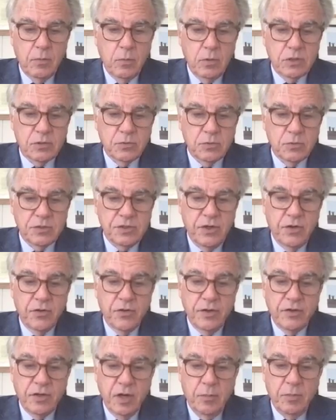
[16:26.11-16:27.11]
Which was
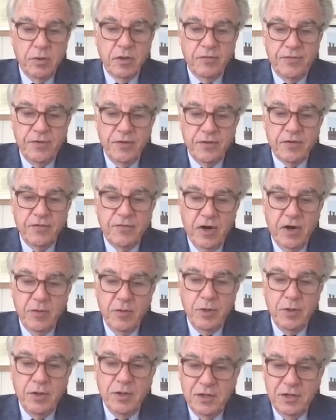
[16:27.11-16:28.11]
nearly double the
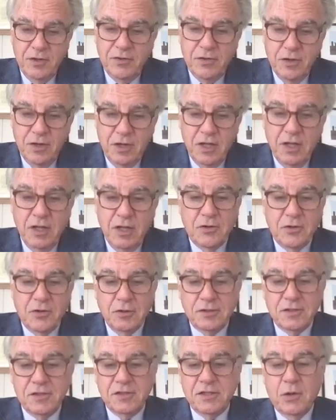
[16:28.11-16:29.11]
55 million
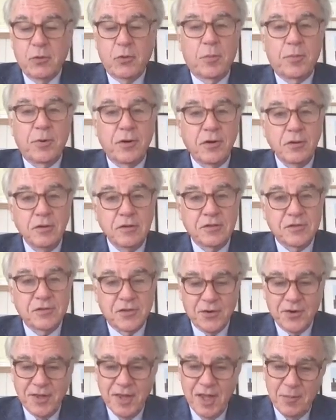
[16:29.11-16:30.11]
doses that were produced
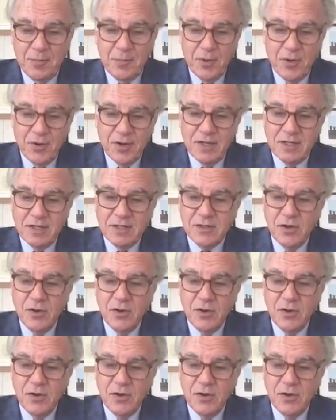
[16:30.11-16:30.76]
during that period.